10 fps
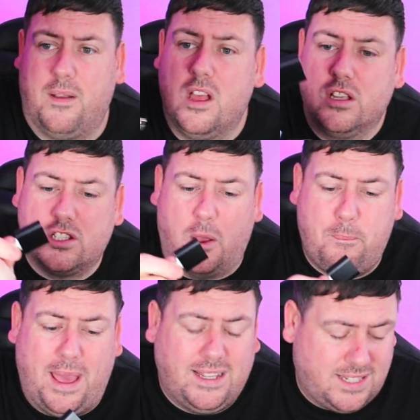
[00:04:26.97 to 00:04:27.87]
So
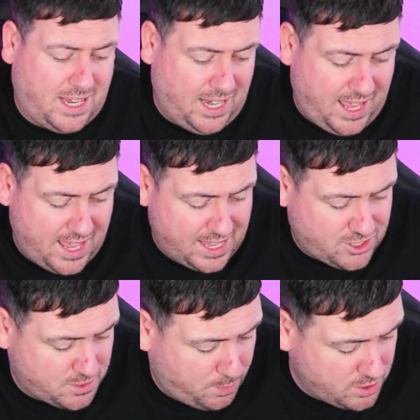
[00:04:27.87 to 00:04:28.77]
basically, it just
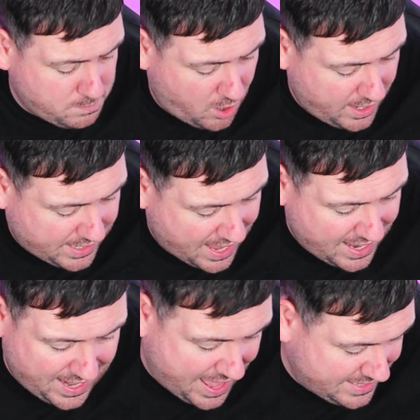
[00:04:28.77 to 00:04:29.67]
puts mic and
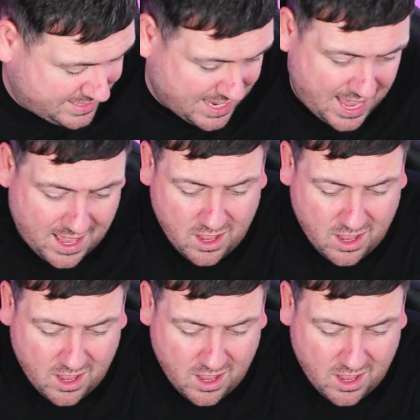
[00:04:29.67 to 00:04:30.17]
headset